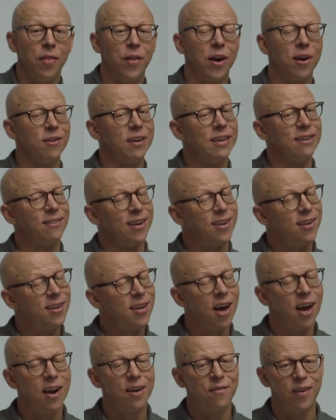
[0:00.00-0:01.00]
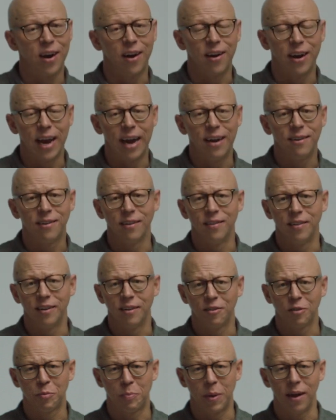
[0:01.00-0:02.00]
there is a ton of variation in
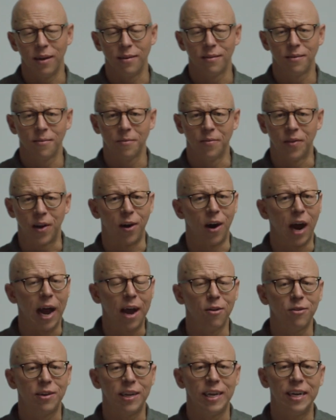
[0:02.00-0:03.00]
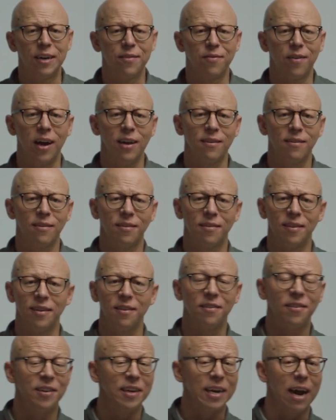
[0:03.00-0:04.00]
this space. There are IoT devices
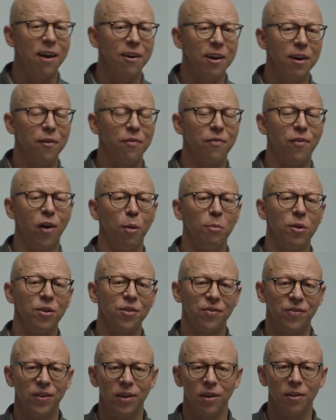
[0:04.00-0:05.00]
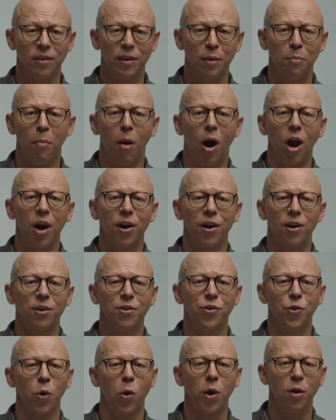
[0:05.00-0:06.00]
that sit out in a farmer's field that monitor
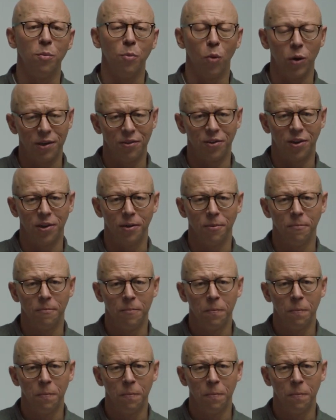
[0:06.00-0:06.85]
soil moisture.